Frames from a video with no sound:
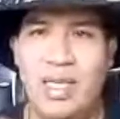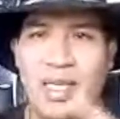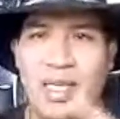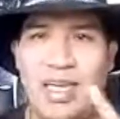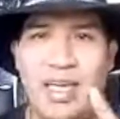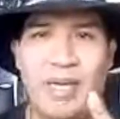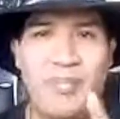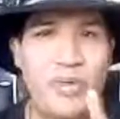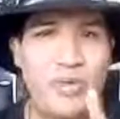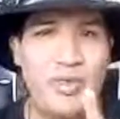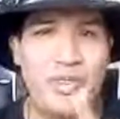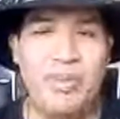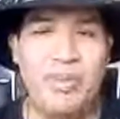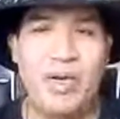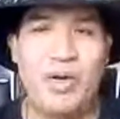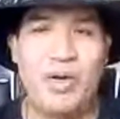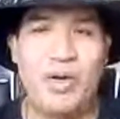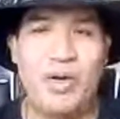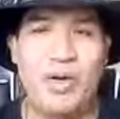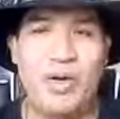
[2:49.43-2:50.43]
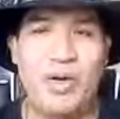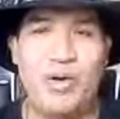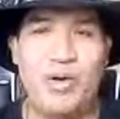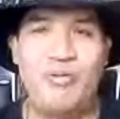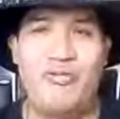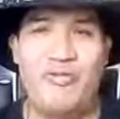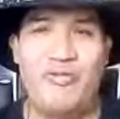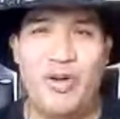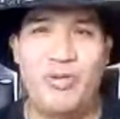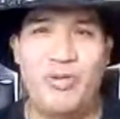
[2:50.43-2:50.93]
I'm using my old
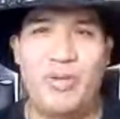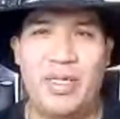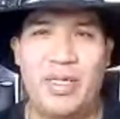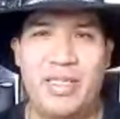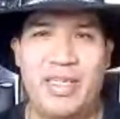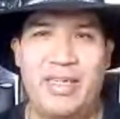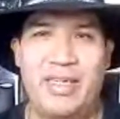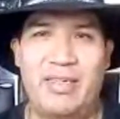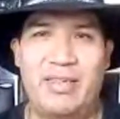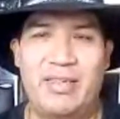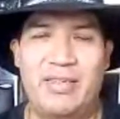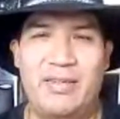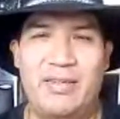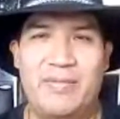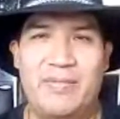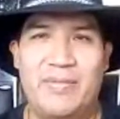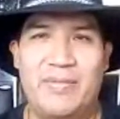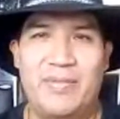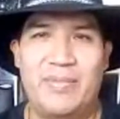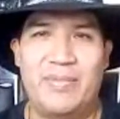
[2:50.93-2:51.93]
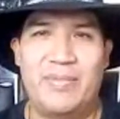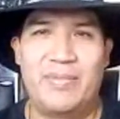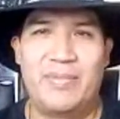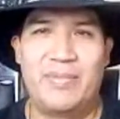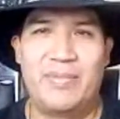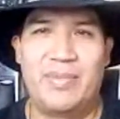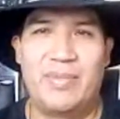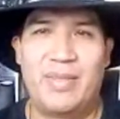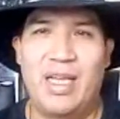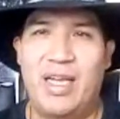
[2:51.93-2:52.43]
phone right now.
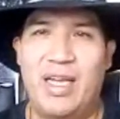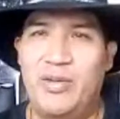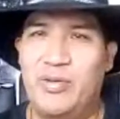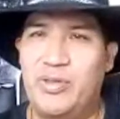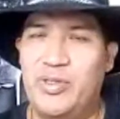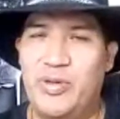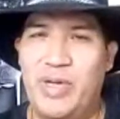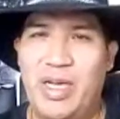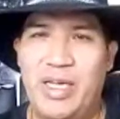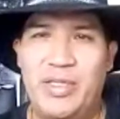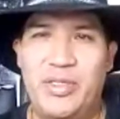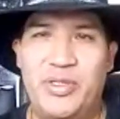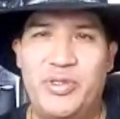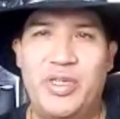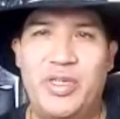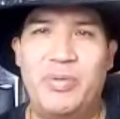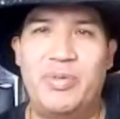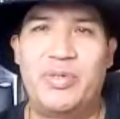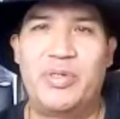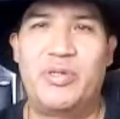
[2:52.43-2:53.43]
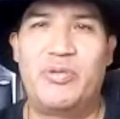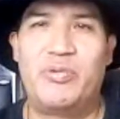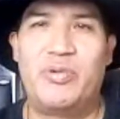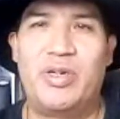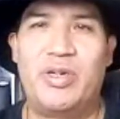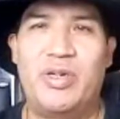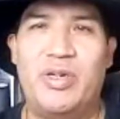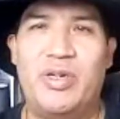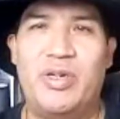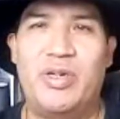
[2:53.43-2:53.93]
I don't know how this stream is going to
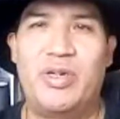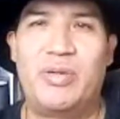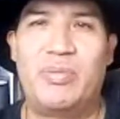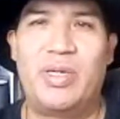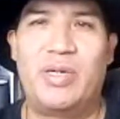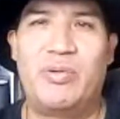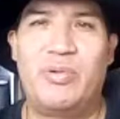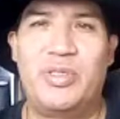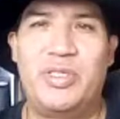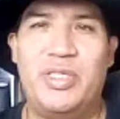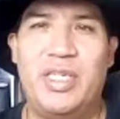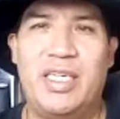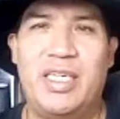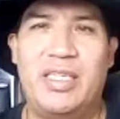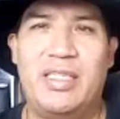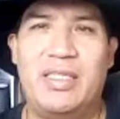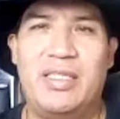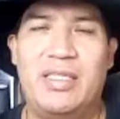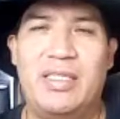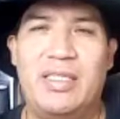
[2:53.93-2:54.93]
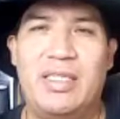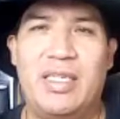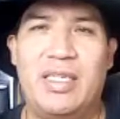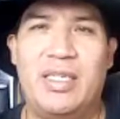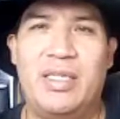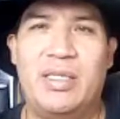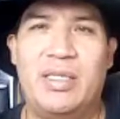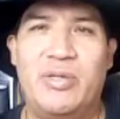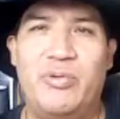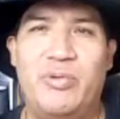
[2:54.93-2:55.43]
work, but I will check it in
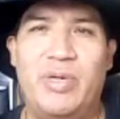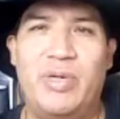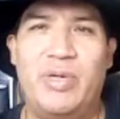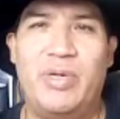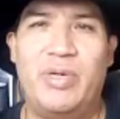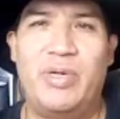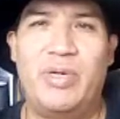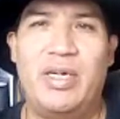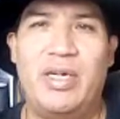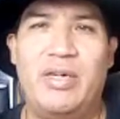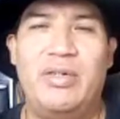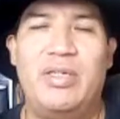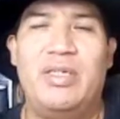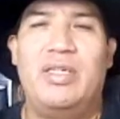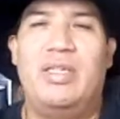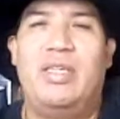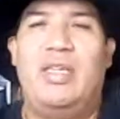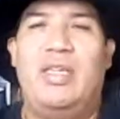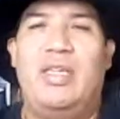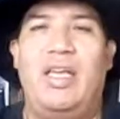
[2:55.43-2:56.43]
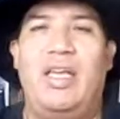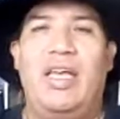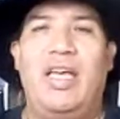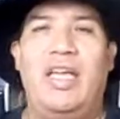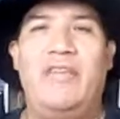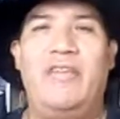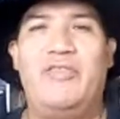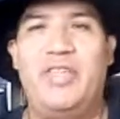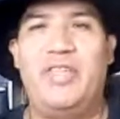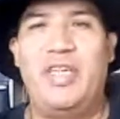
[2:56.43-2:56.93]
a little while. And
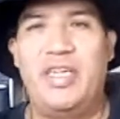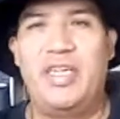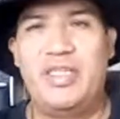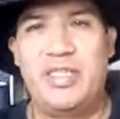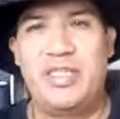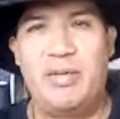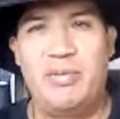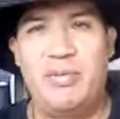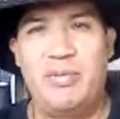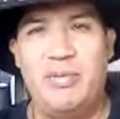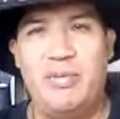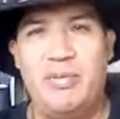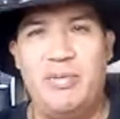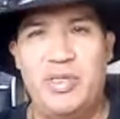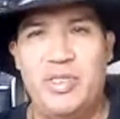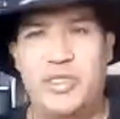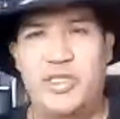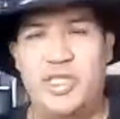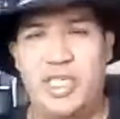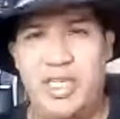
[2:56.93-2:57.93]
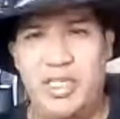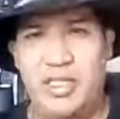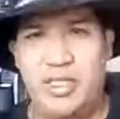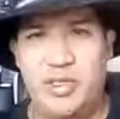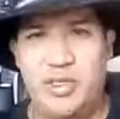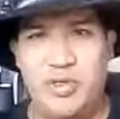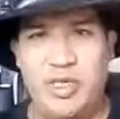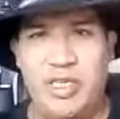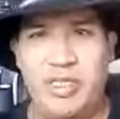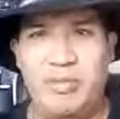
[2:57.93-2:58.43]
if it does, I'm going to change
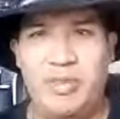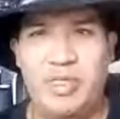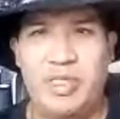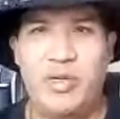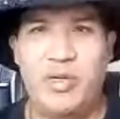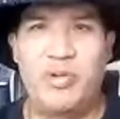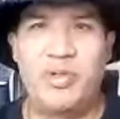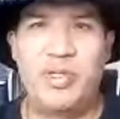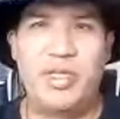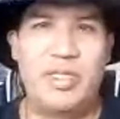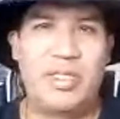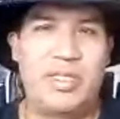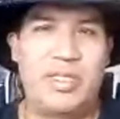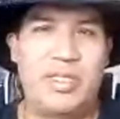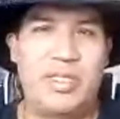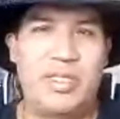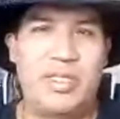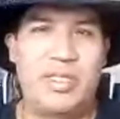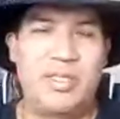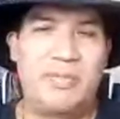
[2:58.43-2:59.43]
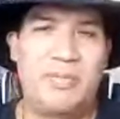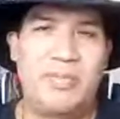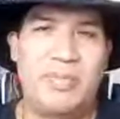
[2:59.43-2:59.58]
streams and go with this.